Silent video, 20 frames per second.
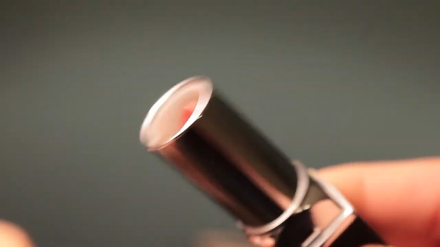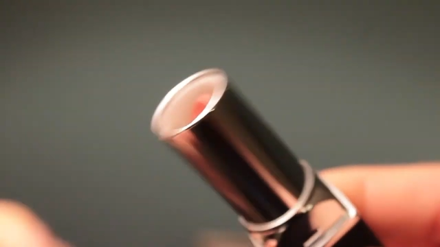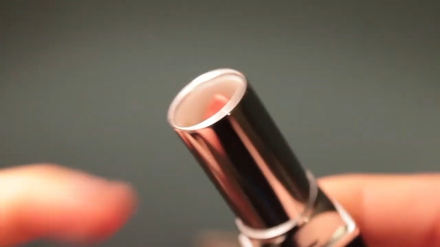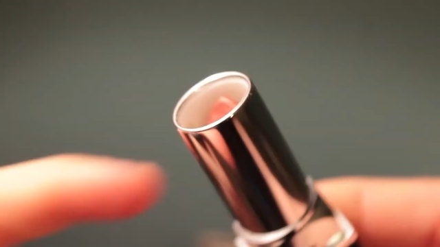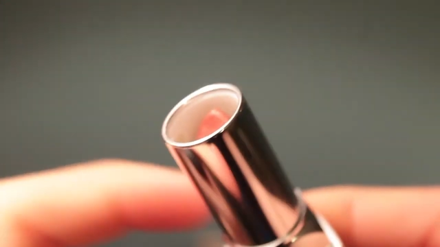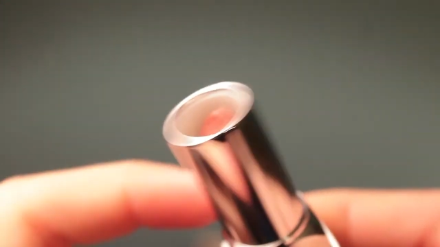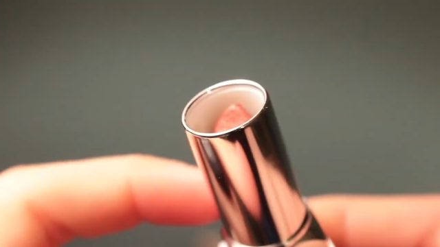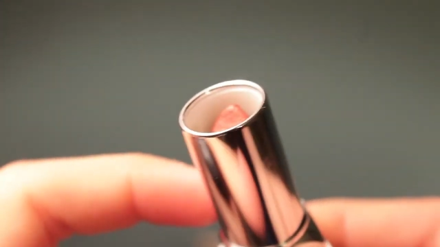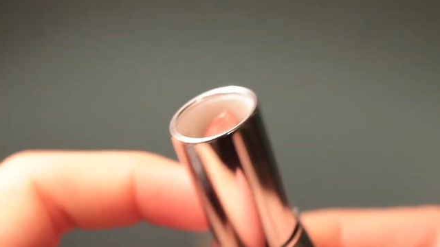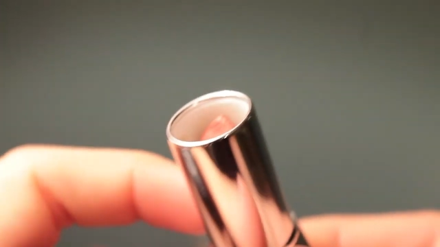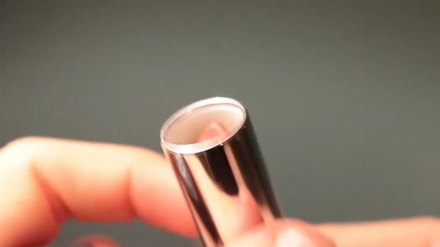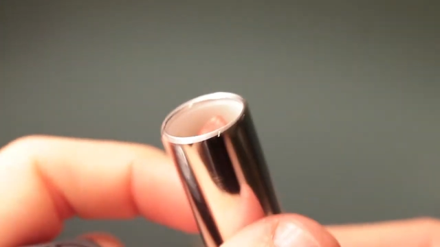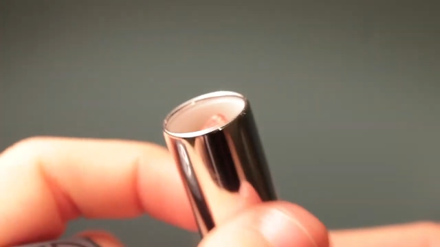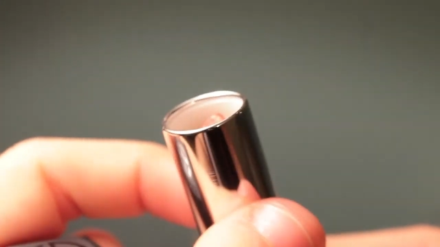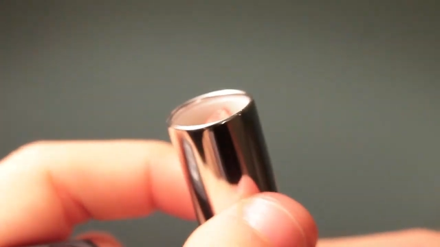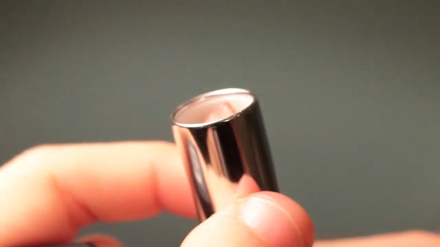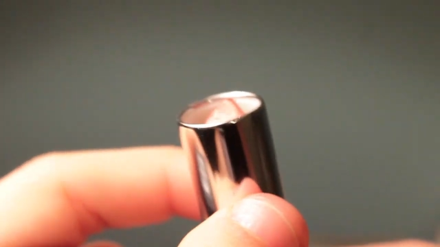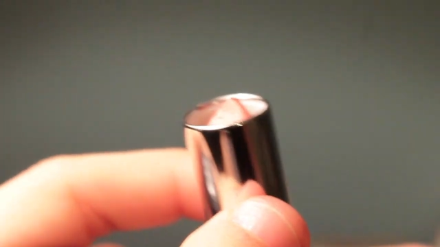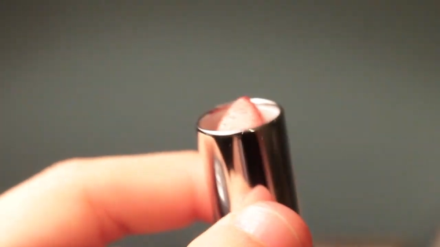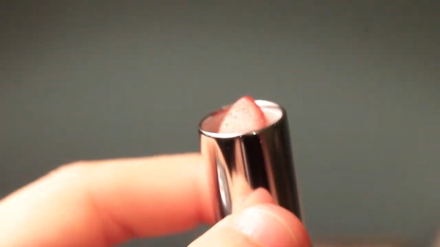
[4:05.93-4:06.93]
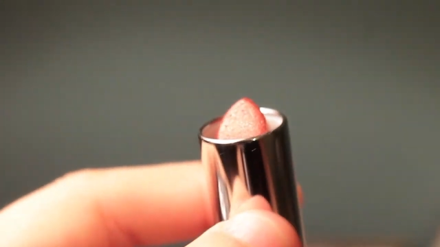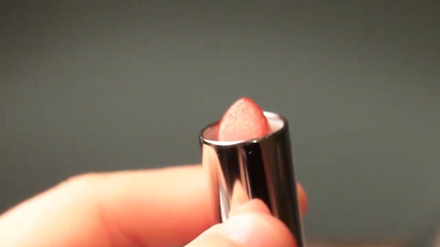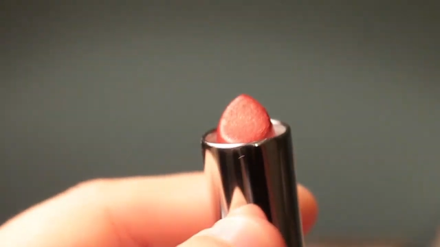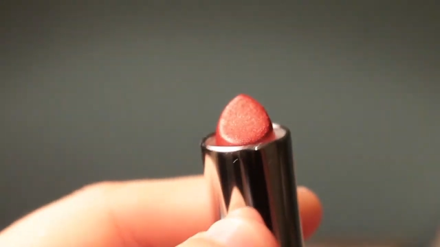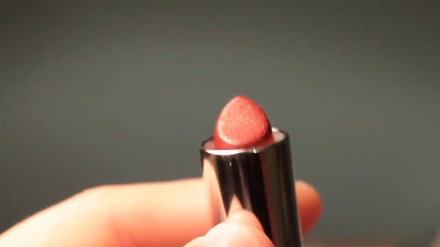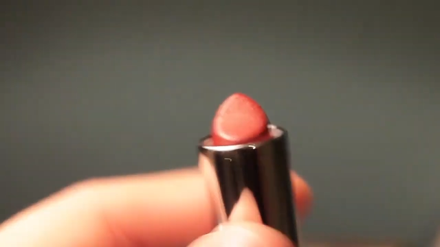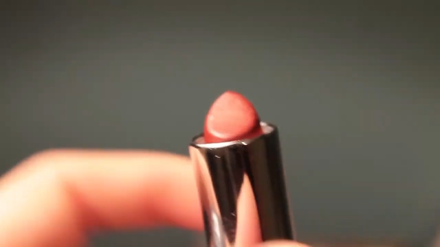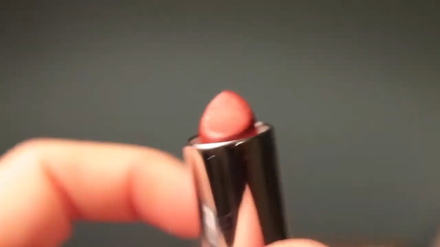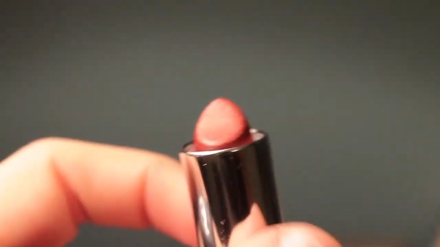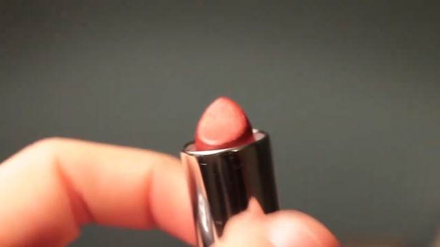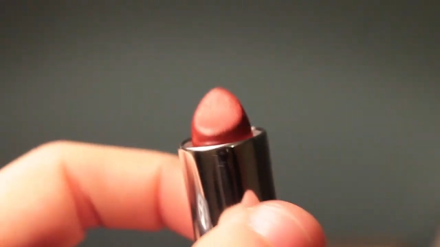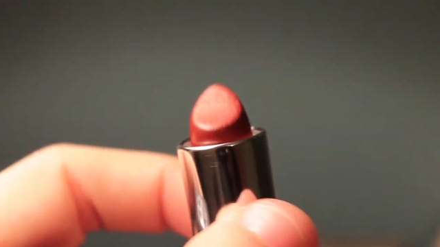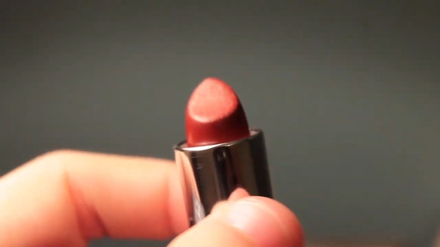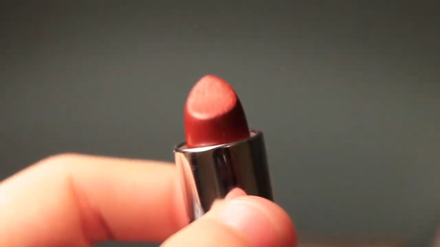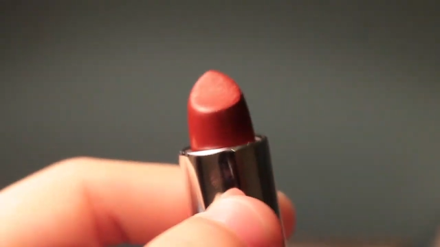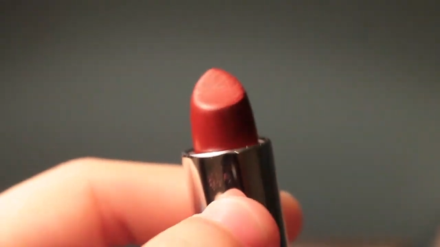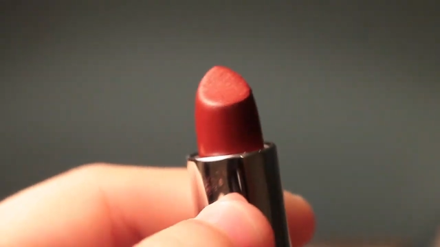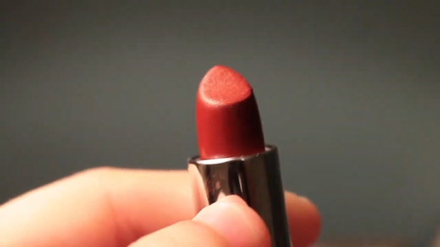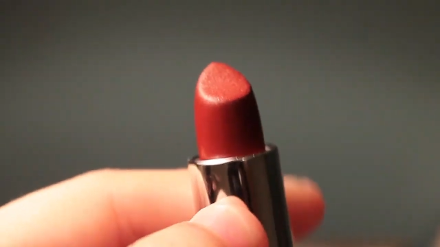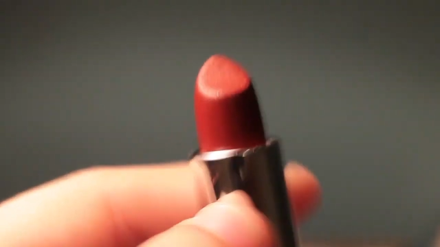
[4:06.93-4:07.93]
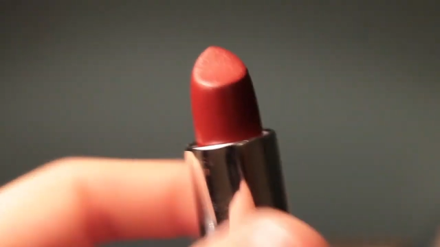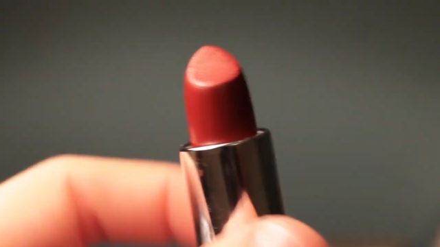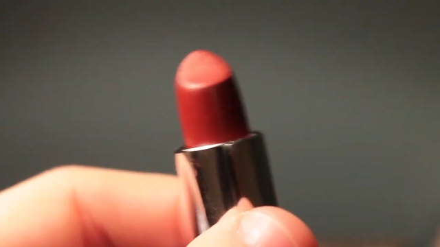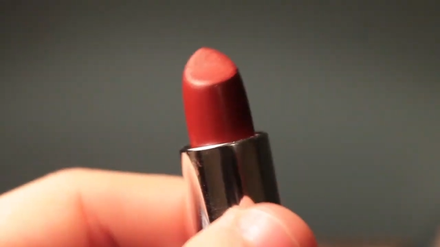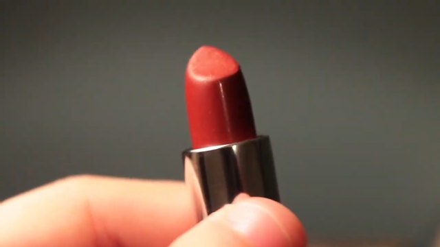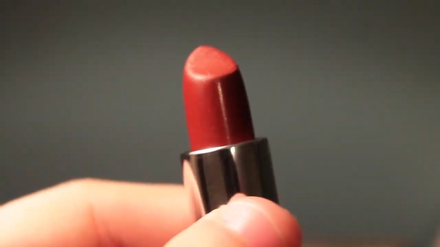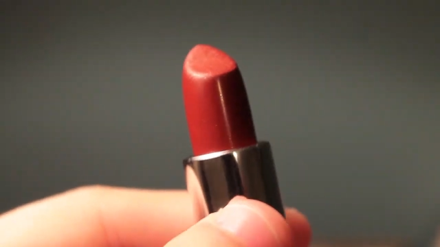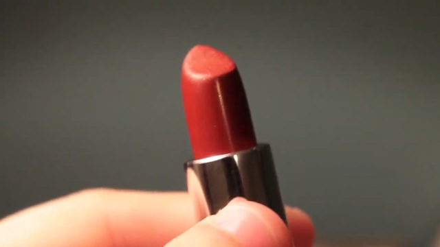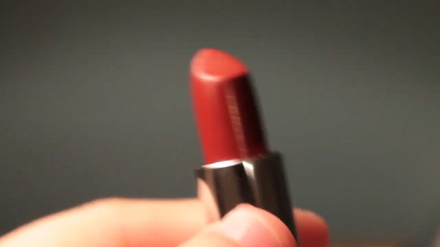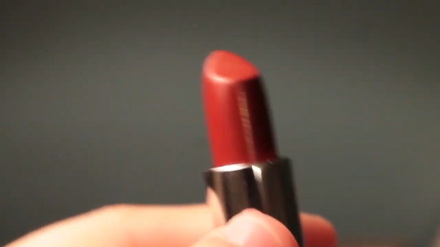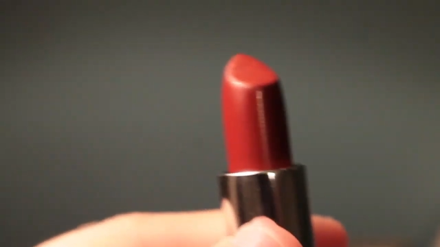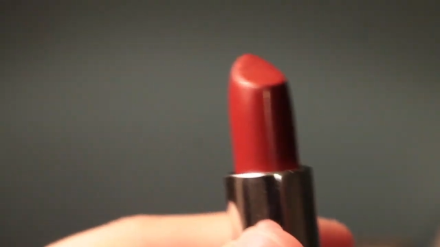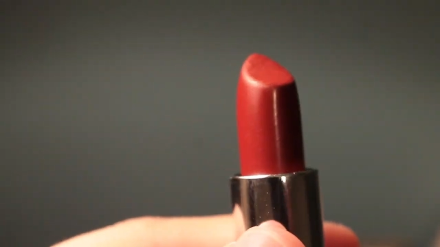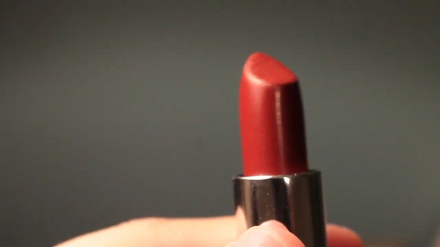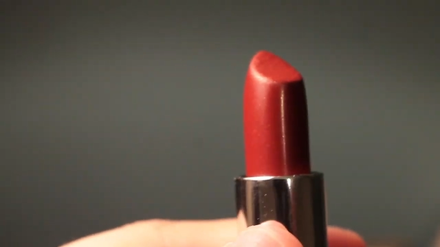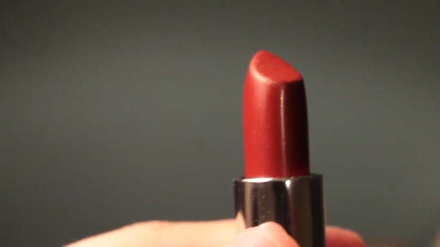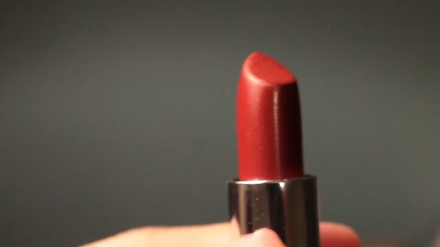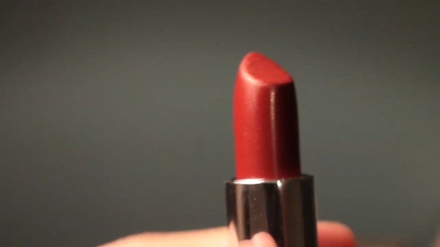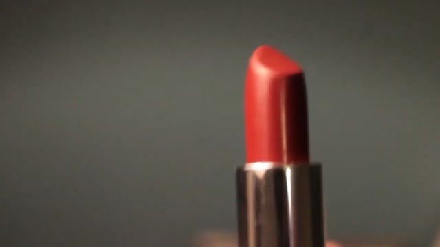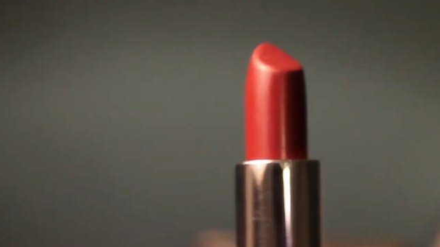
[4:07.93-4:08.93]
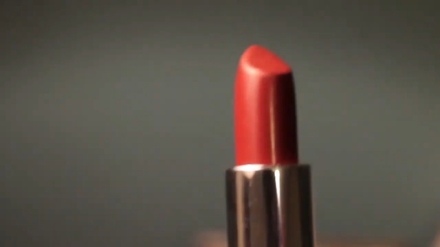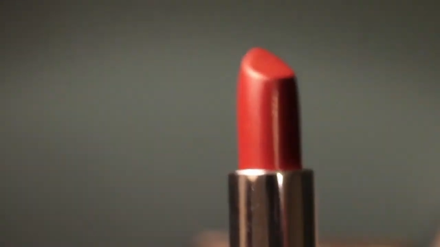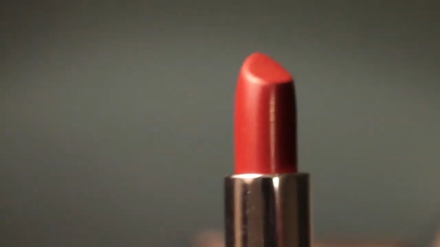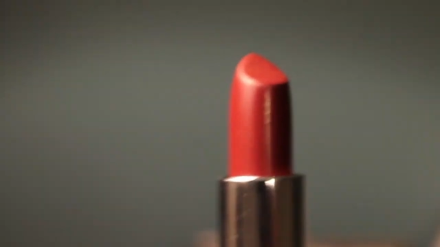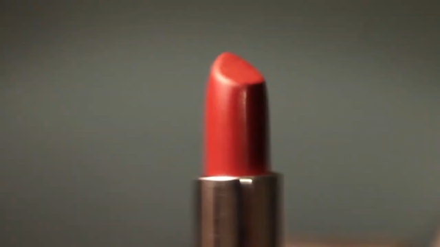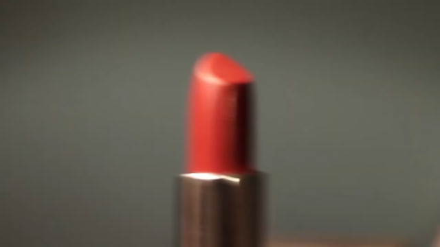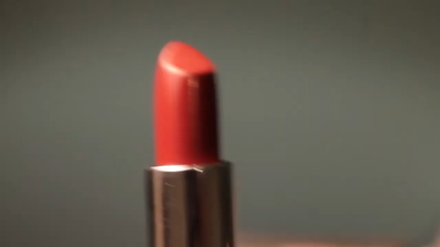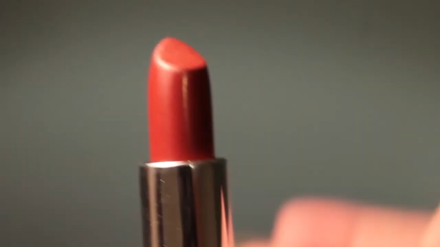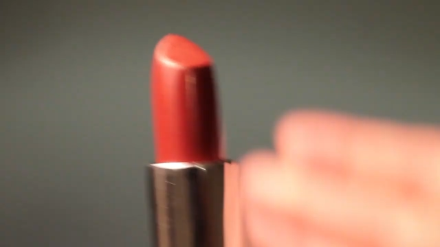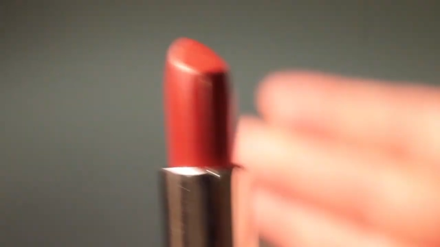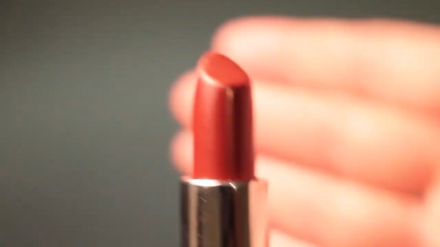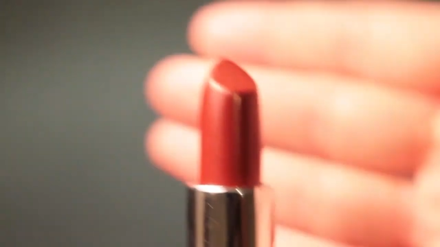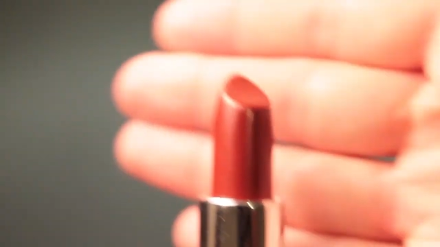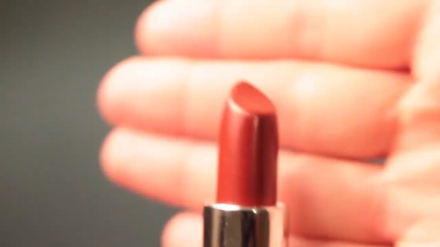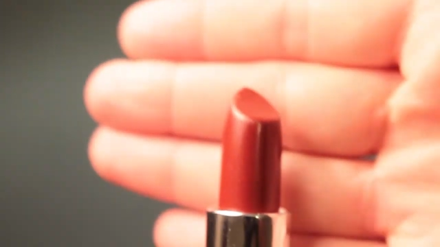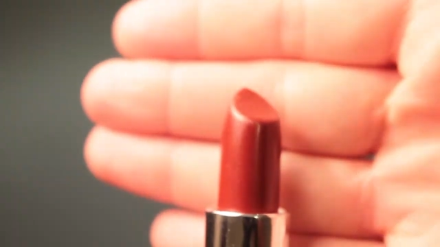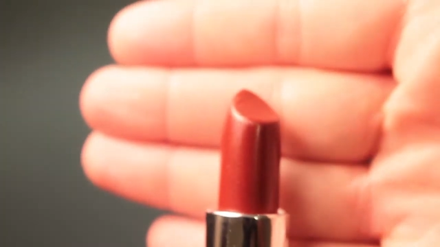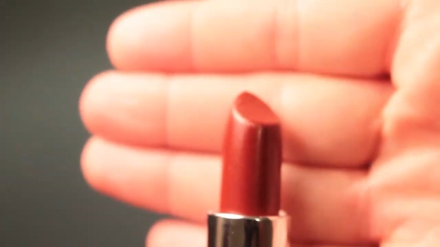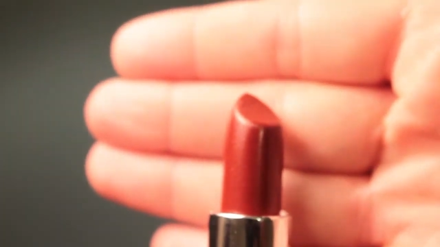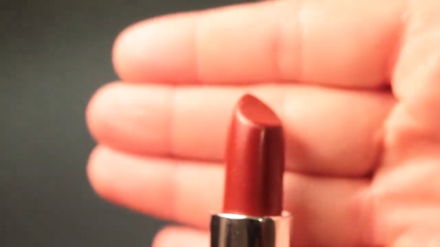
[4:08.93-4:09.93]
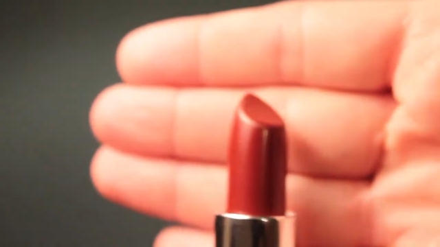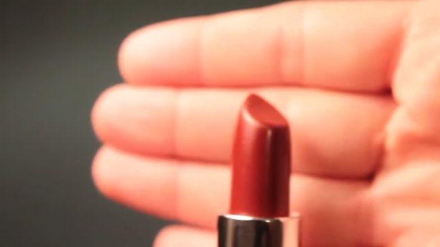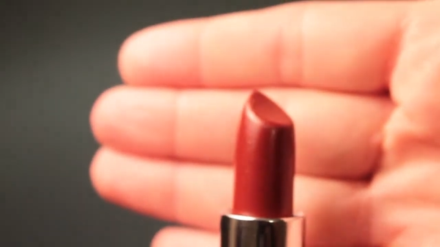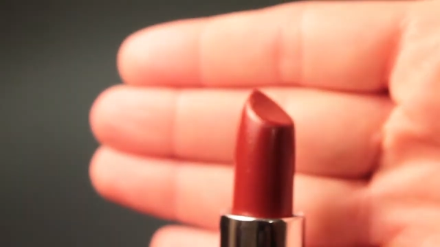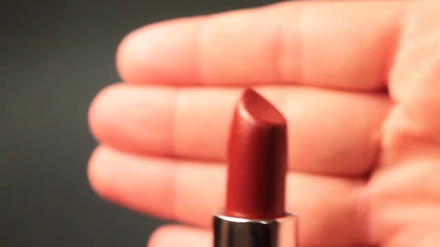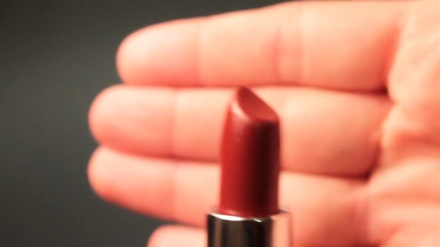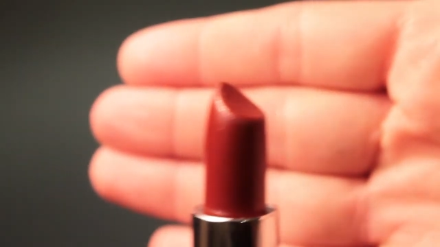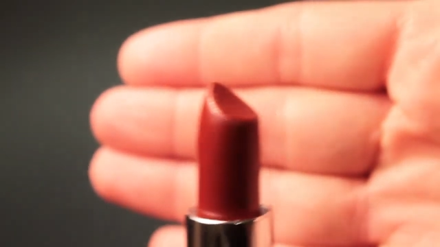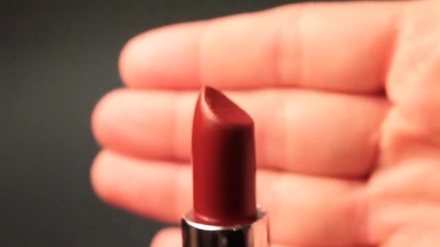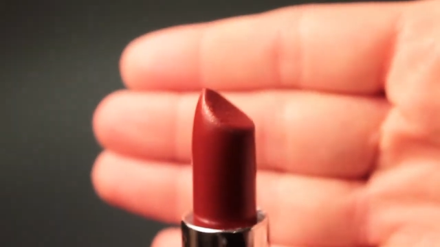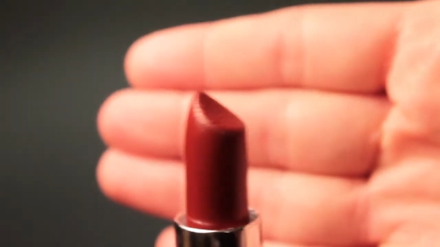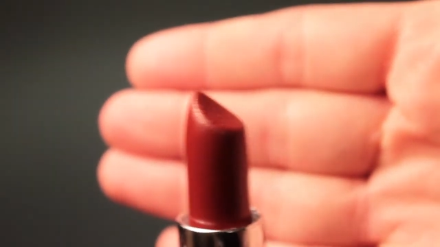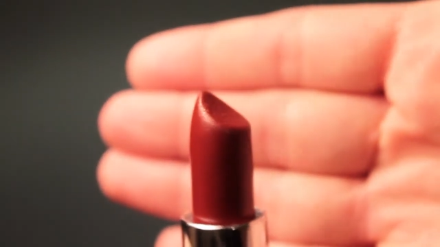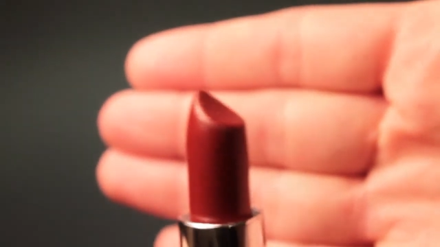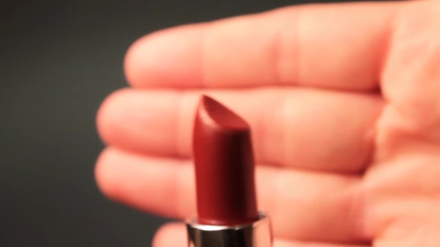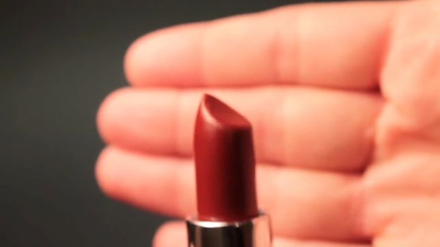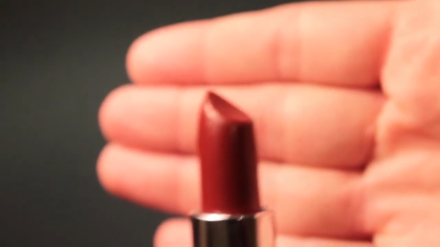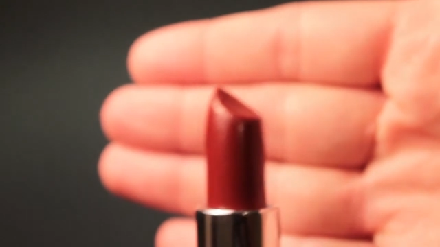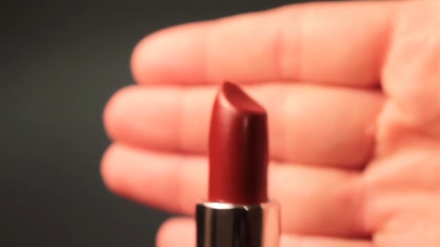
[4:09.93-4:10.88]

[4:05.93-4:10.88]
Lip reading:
Nobody's mouth can be seen.